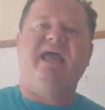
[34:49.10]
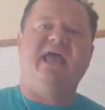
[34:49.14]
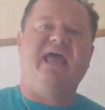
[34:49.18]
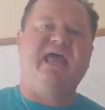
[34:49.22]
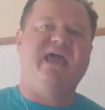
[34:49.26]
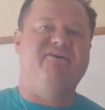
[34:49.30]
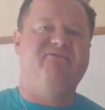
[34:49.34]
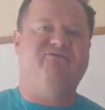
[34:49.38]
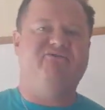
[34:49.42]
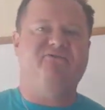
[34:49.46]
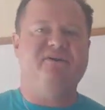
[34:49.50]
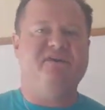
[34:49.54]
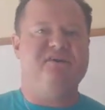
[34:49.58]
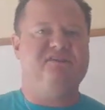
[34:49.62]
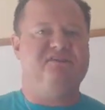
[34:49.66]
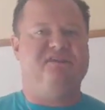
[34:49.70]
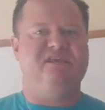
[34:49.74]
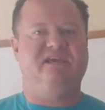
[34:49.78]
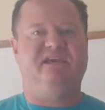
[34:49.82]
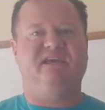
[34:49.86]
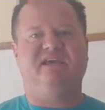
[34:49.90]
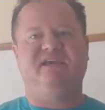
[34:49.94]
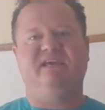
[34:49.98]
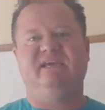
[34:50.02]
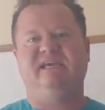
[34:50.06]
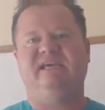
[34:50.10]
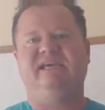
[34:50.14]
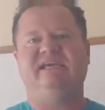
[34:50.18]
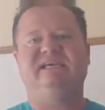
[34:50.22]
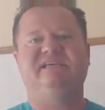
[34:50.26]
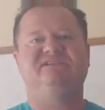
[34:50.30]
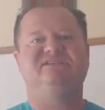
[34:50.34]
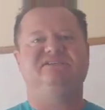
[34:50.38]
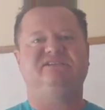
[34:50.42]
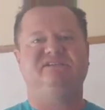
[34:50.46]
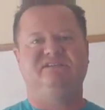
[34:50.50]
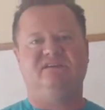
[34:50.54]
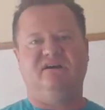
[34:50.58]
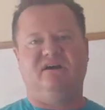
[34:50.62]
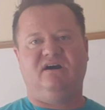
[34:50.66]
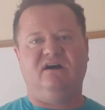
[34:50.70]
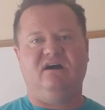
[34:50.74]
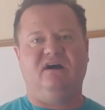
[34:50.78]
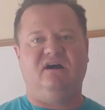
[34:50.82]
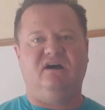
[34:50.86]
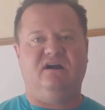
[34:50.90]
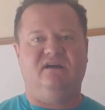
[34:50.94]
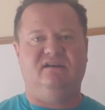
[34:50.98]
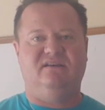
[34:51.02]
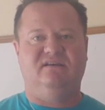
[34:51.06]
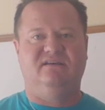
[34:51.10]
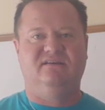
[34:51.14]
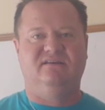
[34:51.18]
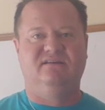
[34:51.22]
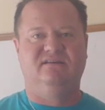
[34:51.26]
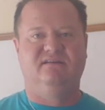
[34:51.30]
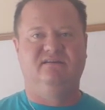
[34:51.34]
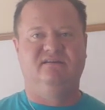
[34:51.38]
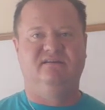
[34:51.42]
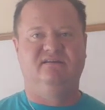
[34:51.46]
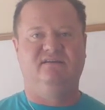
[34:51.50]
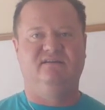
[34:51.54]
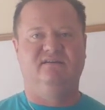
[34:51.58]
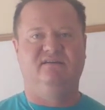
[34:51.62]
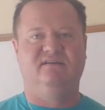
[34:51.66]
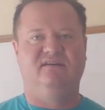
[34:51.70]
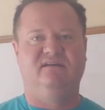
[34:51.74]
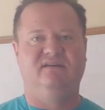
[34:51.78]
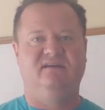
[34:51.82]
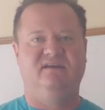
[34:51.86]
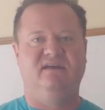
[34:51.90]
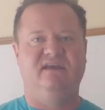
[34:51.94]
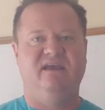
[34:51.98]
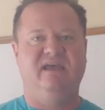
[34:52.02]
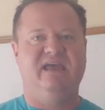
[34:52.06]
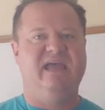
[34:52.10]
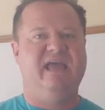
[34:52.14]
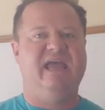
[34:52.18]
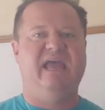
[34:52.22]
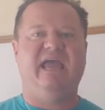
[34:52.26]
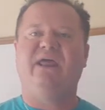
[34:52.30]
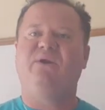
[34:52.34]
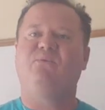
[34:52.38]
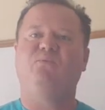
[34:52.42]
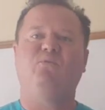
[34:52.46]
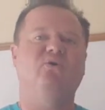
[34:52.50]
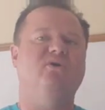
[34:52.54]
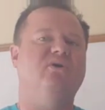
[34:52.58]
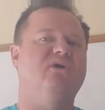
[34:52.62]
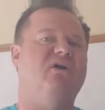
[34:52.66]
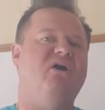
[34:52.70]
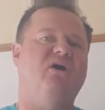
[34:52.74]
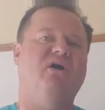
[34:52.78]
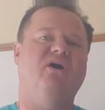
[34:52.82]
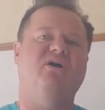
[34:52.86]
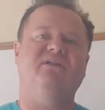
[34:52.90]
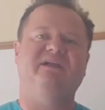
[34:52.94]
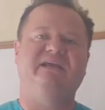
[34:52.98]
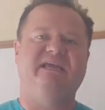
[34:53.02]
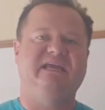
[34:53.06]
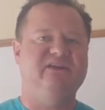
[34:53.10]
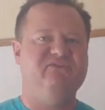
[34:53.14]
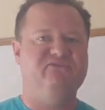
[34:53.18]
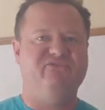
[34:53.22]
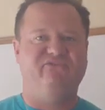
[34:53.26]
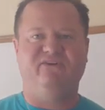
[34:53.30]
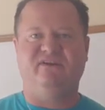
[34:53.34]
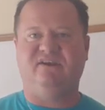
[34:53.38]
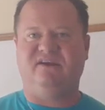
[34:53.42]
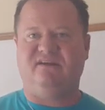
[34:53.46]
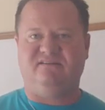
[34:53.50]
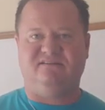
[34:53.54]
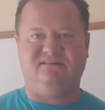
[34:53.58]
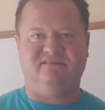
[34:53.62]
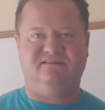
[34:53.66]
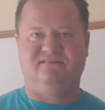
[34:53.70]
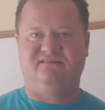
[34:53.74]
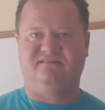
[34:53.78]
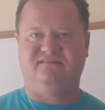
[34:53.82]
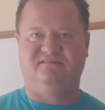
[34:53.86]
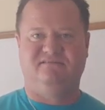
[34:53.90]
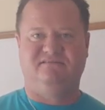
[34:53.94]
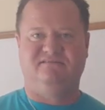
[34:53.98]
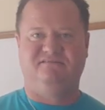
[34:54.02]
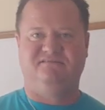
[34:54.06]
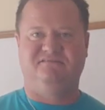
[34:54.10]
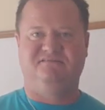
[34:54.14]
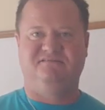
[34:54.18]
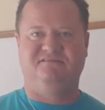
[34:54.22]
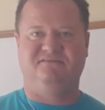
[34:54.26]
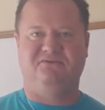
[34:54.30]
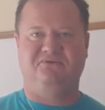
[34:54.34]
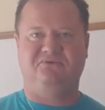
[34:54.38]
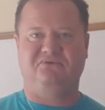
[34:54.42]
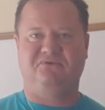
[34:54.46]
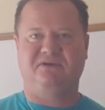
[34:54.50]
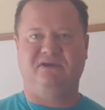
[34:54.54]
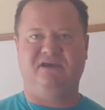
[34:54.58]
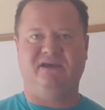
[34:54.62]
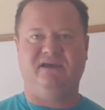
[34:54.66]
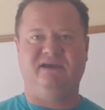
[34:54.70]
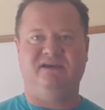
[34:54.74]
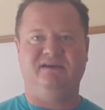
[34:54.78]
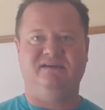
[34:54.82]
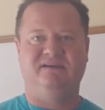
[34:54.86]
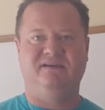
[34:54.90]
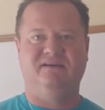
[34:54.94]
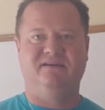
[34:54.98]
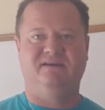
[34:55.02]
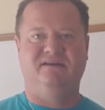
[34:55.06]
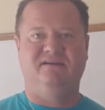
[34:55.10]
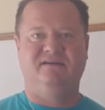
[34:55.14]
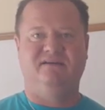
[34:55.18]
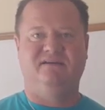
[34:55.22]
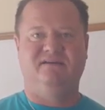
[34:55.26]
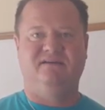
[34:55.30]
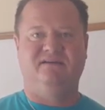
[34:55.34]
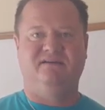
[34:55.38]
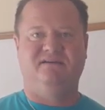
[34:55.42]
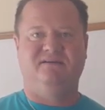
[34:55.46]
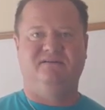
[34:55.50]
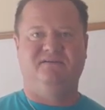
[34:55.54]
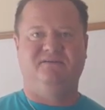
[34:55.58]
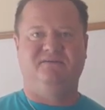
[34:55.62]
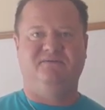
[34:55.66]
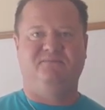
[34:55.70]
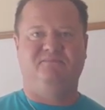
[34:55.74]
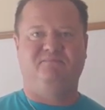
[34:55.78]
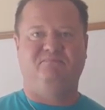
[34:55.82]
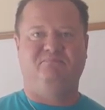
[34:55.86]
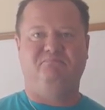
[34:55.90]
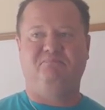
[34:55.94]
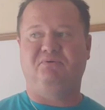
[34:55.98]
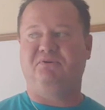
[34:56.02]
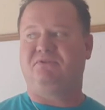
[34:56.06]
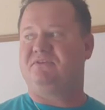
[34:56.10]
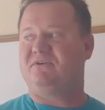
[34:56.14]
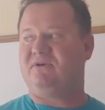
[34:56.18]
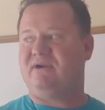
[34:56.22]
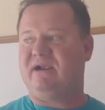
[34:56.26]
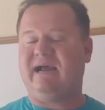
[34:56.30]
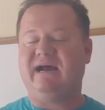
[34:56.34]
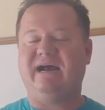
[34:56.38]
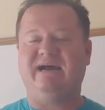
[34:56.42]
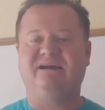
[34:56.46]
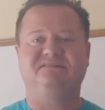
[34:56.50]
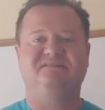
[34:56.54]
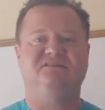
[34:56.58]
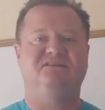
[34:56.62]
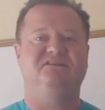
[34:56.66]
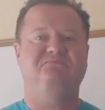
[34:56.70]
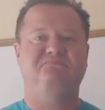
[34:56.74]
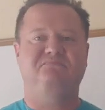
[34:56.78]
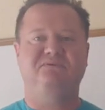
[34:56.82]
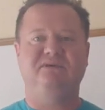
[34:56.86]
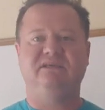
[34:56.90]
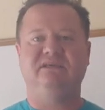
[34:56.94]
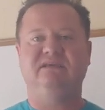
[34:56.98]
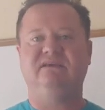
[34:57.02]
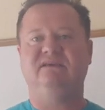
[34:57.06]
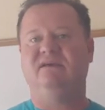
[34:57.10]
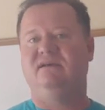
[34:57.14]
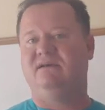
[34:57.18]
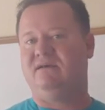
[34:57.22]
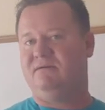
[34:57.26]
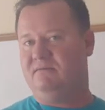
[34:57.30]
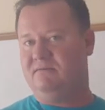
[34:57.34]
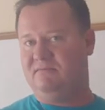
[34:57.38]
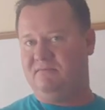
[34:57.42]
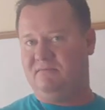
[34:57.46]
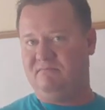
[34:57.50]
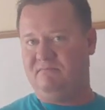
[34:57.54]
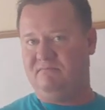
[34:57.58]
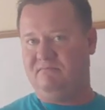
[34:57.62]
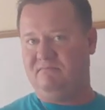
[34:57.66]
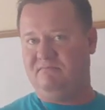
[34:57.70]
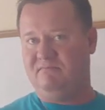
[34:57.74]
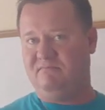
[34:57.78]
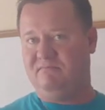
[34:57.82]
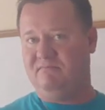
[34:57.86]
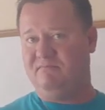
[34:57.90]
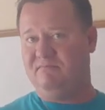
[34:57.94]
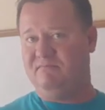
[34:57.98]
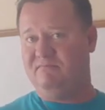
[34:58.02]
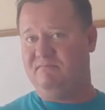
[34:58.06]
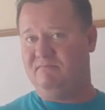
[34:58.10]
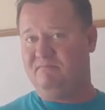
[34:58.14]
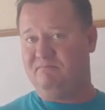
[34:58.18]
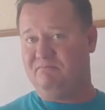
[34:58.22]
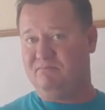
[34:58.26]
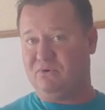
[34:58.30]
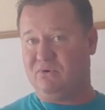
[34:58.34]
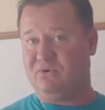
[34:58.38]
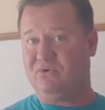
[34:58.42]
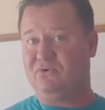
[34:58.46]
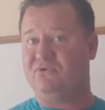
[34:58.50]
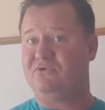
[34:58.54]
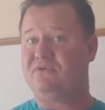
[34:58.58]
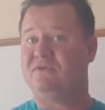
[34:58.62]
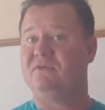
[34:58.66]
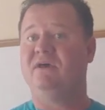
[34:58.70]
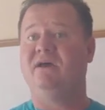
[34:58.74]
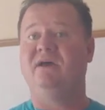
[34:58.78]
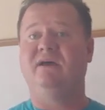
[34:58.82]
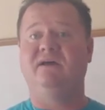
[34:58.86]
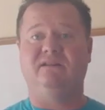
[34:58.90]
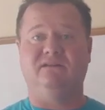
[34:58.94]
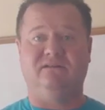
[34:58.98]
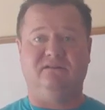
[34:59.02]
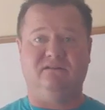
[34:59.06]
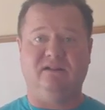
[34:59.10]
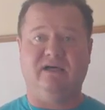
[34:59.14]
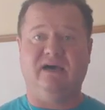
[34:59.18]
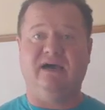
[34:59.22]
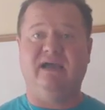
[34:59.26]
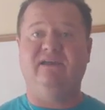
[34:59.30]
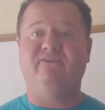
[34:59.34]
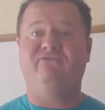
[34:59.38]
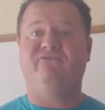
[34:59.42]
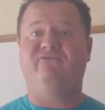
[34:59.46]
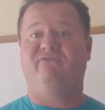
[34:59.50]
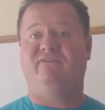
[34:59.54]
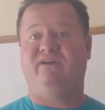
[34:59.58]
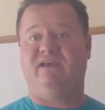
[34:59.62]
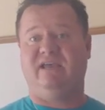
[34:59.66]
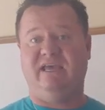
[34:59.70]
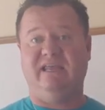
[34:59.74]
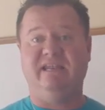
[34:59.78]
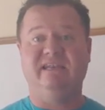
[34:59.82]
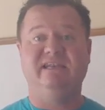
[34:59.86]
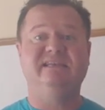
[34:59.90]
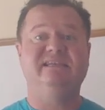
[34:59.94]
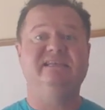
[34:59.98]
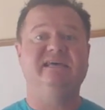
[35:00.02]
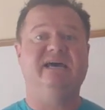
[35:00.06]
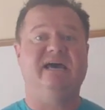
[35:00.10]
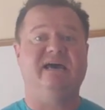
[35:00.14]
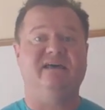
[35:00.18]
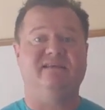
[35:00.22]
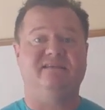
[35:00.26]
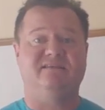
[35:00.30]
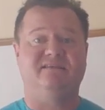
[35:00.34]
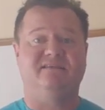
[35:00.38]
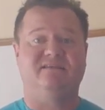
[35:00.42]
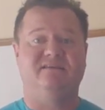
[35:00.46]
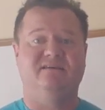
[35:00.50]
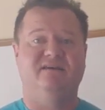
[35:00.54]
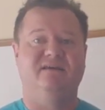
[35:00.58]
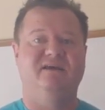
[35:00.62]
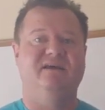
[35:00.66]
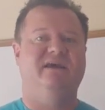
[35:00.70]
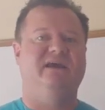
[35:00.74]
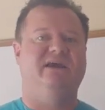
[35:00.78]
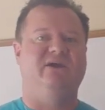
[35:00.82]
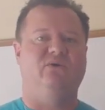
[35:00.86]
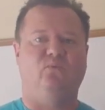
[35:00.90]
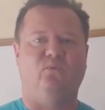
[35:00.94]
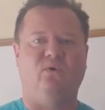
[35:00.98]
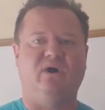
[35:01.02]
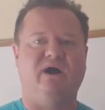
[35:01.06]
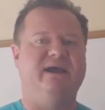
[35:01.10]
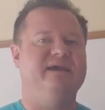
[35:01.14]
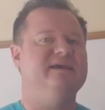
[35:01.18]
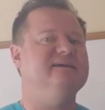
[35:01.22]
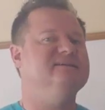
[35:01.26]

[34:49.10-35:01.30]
everything is God. And we're all infinite, okay? But there has to be birth, life, and death. And why